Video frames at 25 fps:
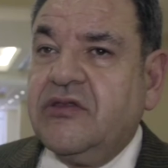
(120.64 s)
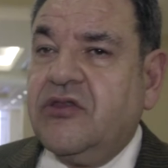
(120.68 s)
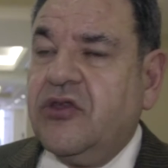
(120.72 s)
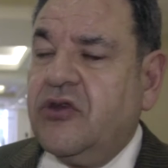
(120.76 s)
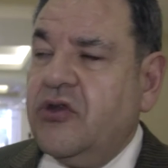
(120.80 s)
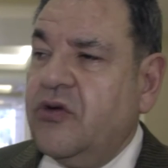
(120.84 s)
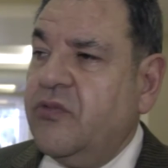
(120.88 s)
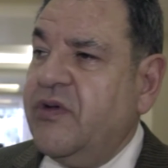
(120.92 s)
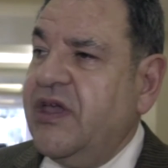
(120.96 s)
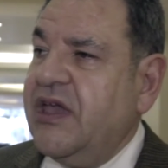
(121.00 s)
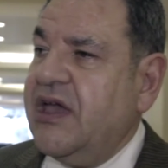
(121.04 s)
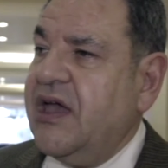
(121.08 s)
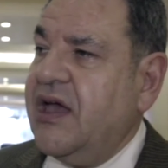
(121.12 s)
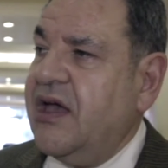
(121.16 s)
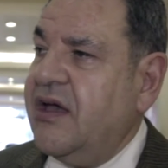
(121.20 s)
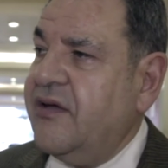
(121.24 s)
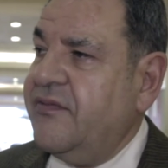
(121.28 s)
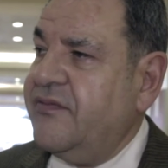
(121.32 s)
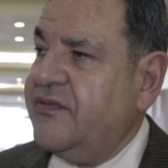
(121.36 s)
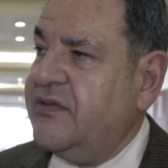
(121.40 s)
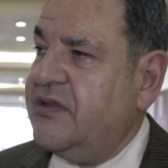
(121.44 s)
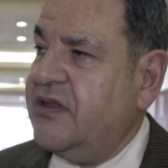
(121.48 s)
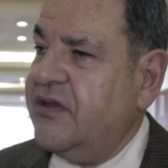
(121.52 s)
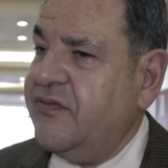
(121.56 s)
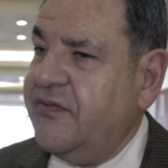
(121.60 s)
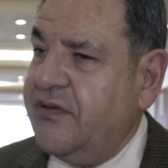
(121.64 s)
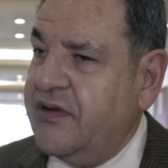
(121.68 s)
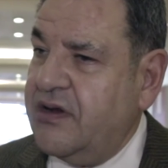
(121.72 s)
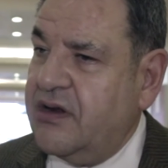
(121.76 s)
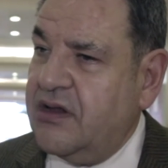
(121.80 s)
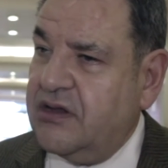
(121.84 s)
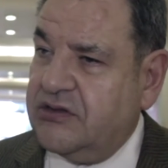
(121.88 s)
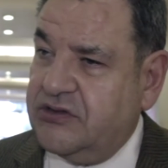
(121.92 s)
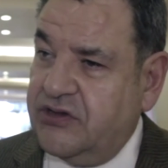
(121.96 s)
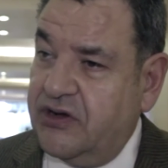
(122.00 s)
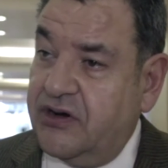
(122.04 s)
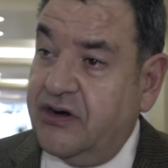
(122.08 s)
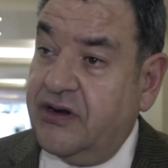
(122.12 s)
You know, we have different
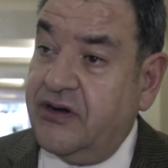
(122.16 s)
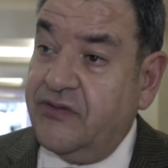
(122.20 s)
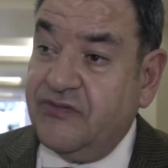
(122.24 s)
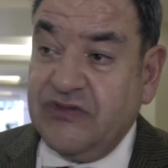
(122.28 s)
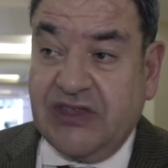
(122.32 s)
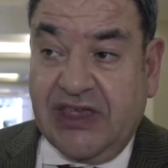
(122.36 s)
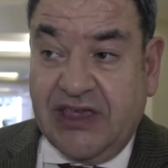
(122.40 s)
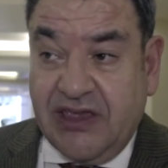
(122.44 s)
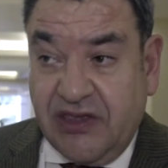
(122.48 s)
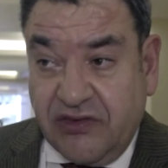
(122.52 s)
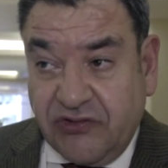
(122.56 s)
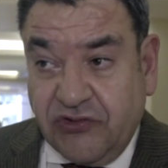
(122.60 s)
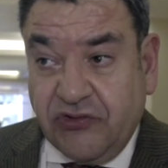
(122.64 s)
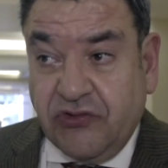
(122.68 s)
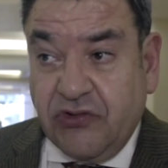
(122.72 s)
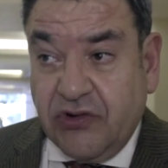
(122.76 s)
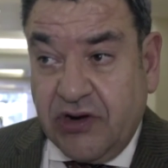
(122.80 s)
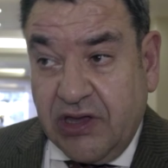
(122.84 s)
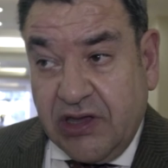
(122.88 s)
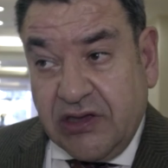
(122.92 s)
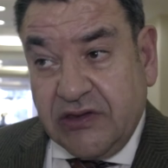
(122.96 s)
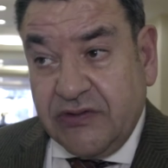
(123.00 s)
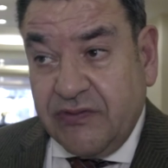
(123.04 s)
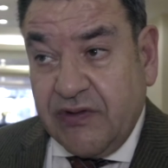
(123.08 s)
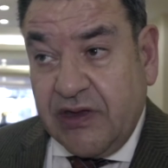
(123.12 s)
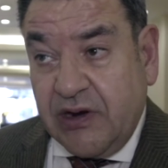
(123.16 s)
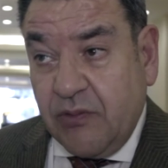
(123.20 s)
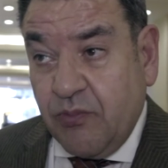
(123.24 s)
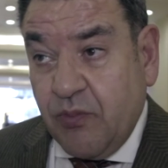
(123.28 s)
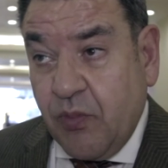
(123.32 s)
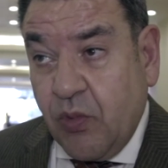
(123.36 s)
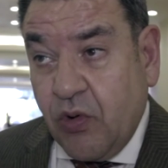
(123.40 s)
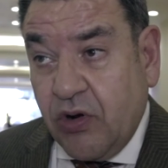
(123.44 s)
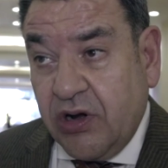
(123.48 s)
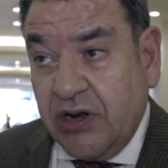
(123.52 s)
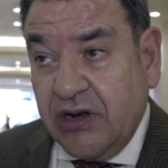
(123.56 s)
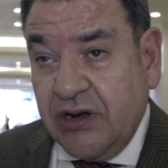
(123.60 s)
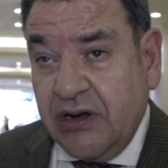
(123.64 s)
alternatives. The history is very
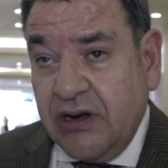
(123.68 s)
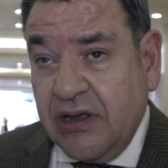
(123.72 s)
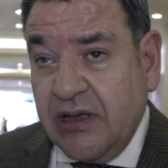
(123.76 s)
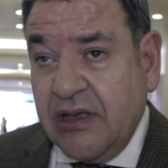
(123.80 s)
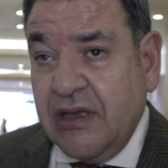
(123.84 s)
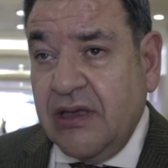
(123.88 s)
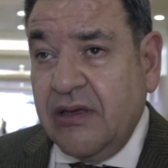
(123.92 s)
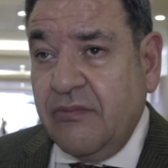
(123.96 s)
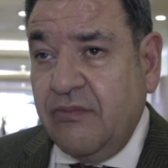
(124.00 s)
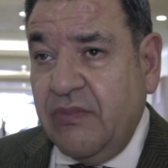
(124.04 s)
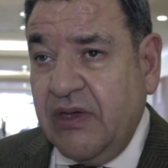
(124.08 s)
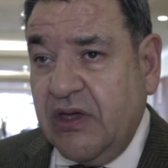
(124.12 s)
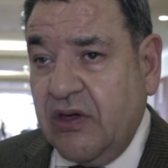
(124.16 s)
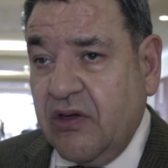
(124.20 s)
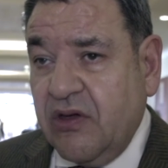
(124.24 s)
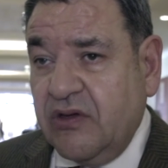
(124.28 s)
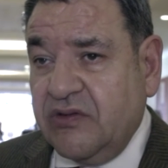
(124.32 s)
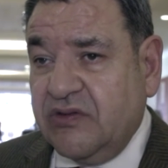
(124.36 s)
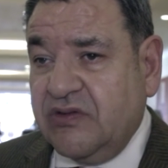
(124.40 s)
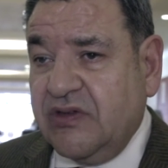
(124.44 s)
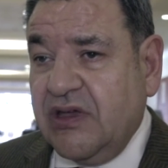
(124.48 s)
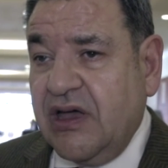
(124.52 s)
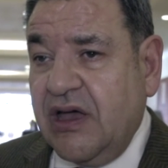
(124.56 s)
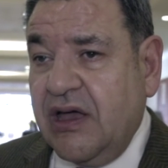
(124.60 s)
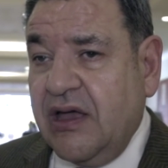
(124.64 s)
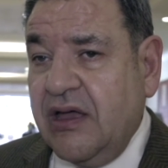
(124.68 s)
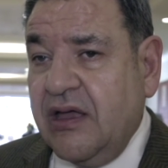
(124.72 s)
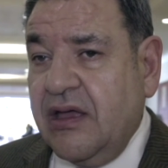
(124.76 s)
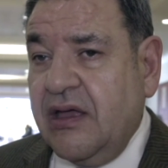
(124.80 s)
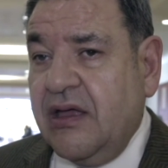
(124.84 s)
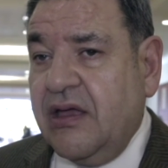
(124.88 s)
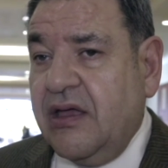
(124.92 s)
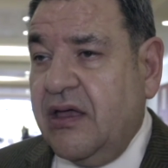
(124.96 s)
important because uh,